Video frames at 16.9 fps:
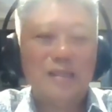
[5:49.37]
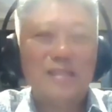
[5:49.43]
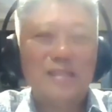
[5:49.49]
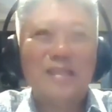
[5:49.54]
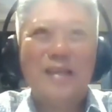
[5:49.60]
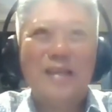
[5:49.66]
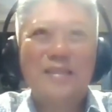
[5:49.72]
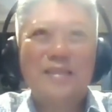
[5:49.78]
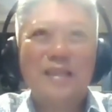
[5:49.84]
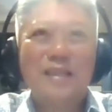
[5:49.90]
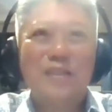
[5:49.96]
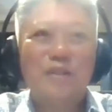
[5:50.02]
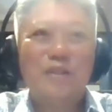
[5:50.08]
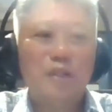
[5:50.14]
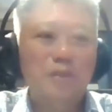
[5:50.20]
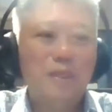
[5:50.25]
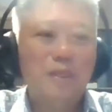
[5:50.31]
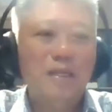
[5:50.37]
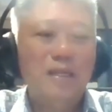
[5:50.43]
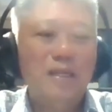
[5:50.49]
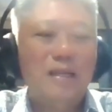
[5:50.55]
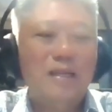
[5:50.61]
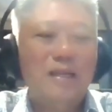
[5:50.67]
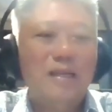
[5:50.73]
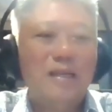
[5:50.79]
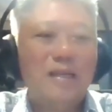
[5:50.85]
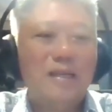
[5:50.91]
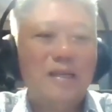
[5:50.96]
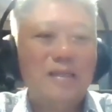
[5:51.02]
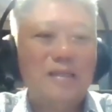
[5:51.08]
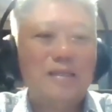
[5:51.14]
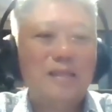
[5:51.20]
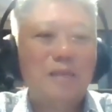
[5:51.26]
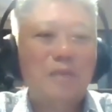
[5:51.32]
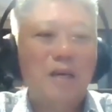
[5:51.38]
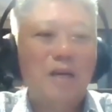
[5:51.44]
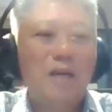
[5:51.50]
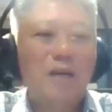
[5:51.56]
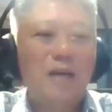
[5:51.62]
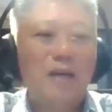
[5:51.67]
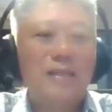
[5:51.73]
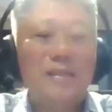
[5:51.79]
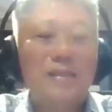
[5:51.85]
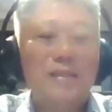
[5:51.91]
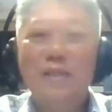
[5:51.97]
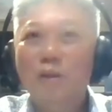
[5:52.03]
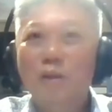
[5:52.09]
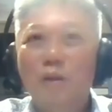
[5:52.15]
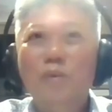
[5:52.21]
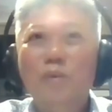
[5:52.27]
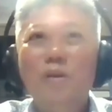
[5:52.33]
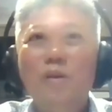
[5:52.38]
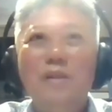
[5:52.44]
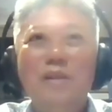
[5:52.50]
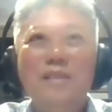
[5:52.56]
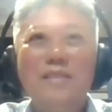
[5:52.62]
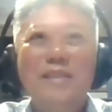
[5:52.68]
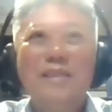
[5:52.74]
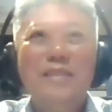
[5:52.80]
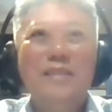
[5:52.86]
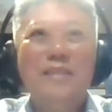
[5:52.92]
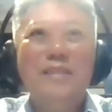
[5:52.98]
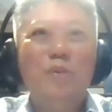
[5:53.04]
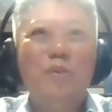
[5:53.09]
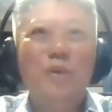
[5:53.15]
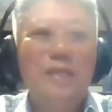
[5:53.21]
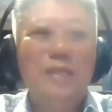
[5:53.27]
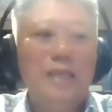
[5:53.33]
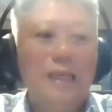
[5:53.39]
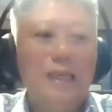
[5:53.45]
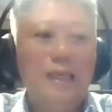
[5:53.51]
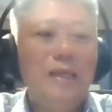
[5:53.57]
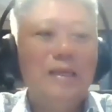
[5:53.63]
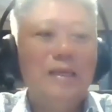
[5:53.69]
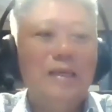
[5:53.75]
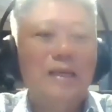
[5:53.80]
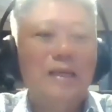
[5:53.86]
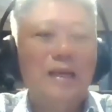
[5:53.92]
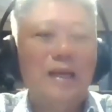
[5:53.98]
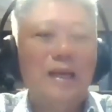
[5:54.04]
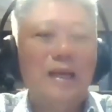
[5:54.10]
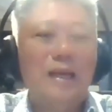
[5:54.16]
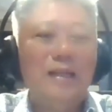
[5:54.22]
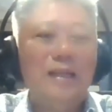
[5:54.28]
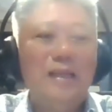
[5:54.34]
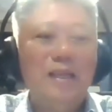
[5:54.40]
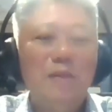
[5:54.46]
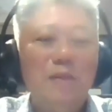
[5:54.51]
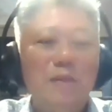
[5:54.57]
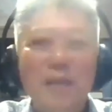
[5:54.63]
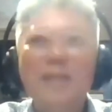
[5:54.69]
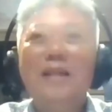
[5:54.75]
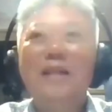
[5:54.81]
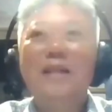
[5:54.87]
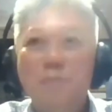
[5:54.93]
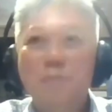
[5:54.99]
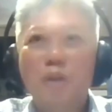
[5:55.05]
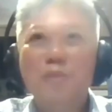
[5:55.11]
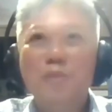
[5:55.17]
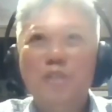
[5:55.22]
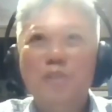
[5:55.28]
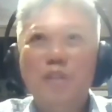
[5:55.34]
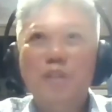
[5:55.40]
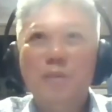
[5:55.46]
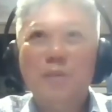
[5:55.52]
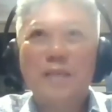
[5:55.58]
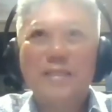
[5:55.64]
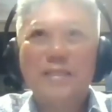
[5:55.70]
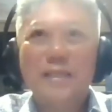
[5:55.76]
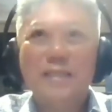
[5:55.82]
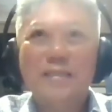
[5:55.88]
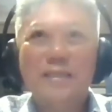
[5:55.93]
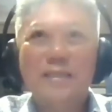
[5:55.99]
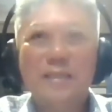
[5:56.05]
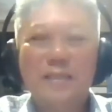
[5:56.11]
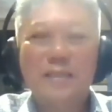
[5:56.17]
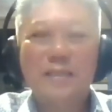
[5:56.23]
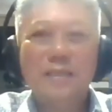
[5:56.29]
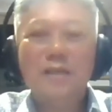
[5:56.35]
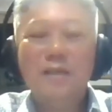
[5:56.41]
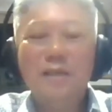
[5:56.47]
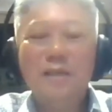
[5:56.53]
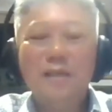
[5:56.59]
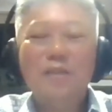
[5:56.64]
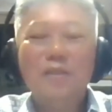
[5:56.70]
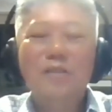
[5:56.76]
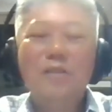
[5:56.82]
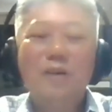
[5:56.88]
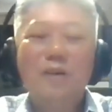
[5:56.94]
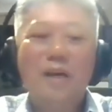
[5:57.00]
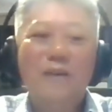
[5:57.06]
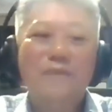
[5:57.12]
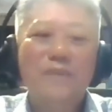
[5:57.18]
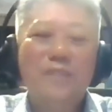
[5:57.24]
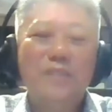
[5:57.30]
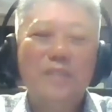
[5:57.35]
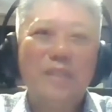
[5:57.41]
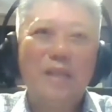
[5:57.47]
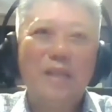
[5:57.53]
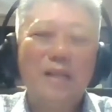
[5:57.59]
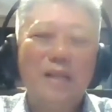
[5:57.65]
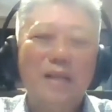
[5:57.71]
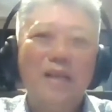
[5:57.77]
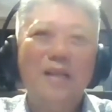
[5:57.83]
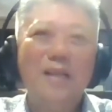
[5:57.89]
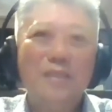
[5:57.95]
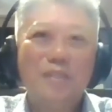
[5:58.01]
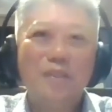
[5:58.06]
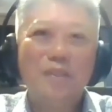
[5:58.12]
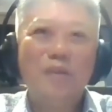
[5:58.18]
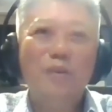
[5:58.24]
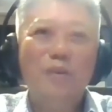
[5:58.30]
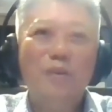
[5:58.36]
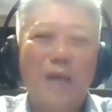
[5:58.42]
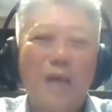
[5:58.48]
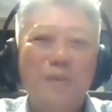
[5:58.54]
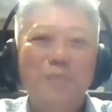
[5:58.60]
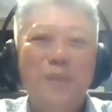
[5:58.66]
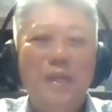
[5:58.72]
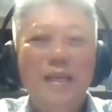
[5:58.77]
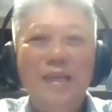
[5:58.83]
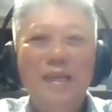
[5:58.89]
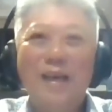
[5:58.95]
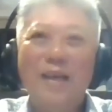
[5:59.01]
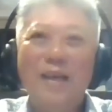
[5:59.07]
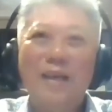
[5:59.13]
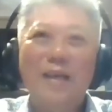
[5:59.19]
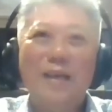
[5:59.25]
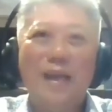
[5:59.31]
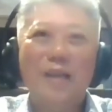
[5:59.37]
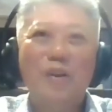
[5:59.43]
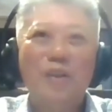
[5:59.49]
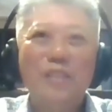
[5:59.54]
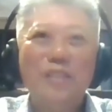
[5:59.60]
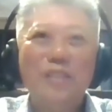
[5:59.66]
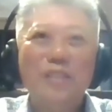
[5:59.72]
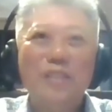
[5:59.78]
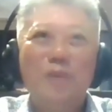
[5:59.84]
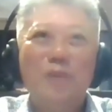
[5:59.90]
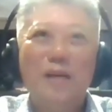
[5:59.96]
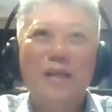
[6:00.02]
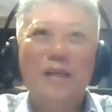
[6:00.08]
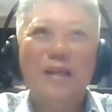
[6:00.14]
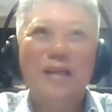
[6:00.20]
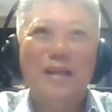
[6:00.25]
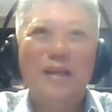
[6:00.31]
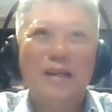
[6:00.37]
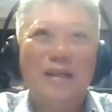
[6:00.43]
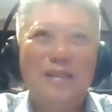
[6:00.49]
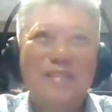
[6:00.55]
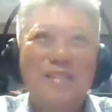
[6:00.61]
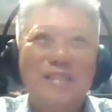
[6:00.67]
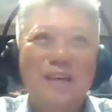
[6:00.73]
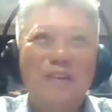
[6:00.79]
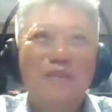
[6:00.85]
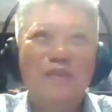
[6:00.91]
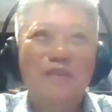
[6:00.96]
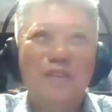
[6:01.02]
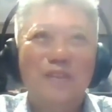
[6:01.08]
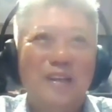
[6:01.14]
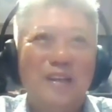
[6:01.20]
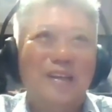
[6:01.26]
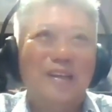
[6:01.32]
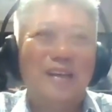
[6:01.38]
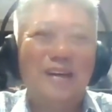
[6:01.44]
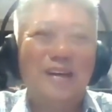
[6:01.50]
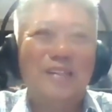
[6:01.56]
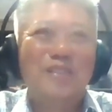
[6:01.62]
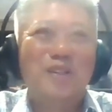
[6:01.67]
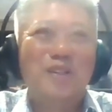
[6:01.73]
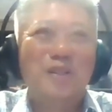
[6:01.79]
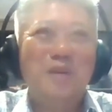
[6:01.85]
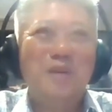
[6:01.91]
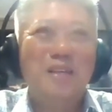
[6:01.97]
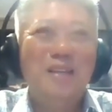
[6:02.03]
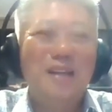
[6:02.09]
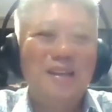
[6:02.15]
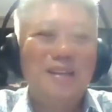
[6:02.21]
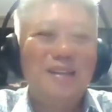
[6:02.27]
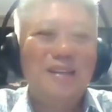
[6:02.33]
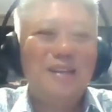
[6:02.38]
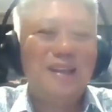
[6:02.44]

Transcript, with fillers: the test and treatment. Somehow I said no, since it's working. And he gave me another appointment three months later. So after, so happily I, I continued my uh, self uh, treatment.